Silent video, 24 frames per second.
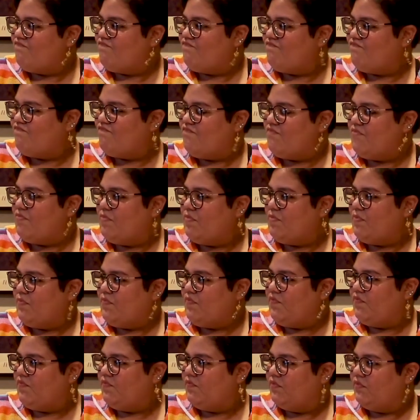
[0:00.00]

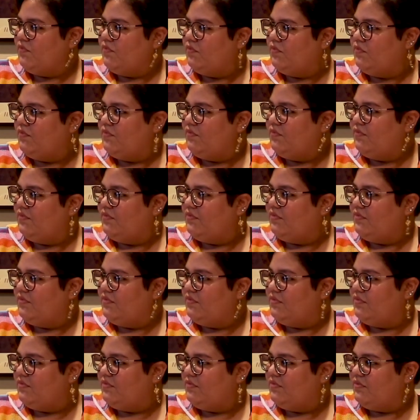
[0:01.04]

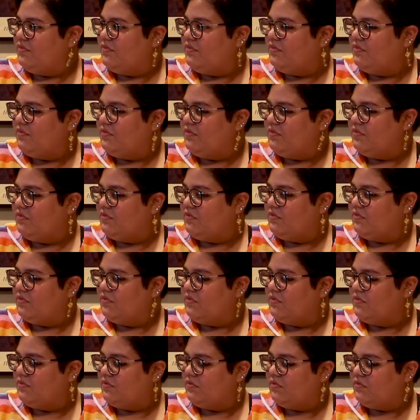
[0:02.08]

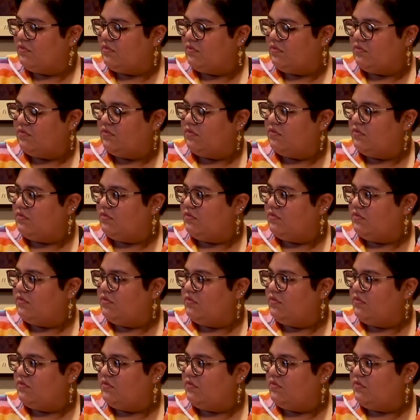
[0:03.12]
No words are spoken by the person on screen.